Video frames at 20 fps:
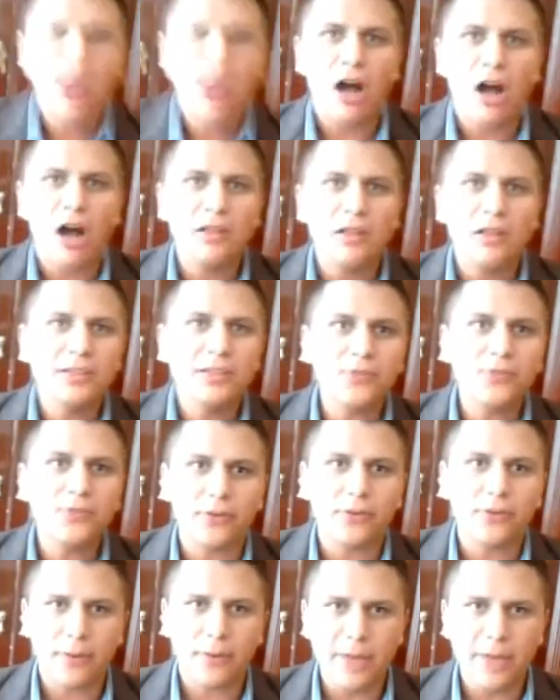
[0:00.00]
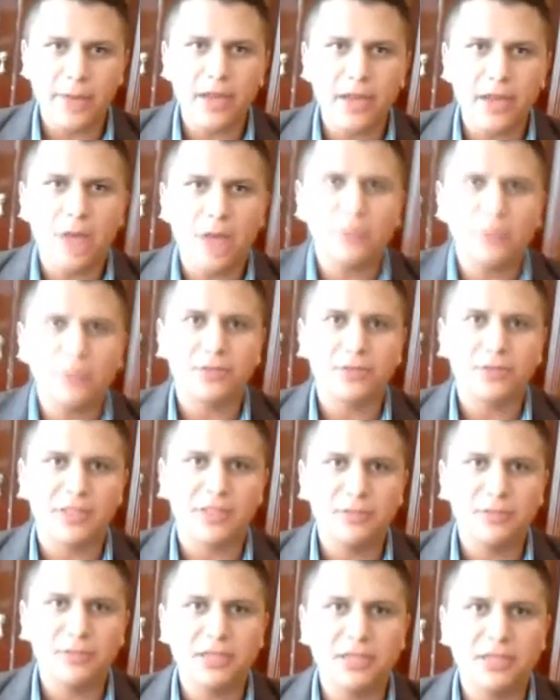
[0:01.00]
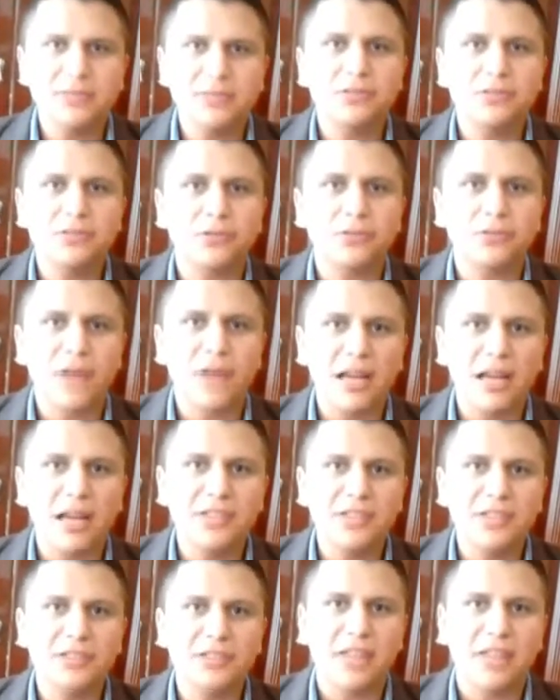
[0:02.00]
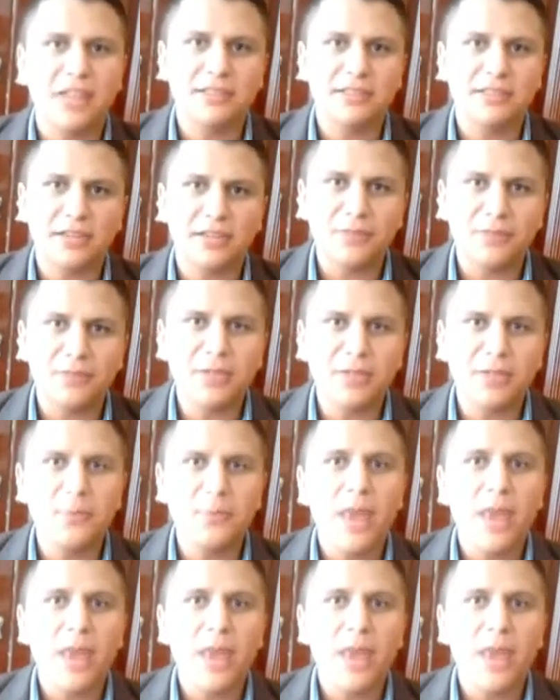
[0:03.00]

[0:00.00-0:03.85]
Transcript: All this for being able to examine the relation and determine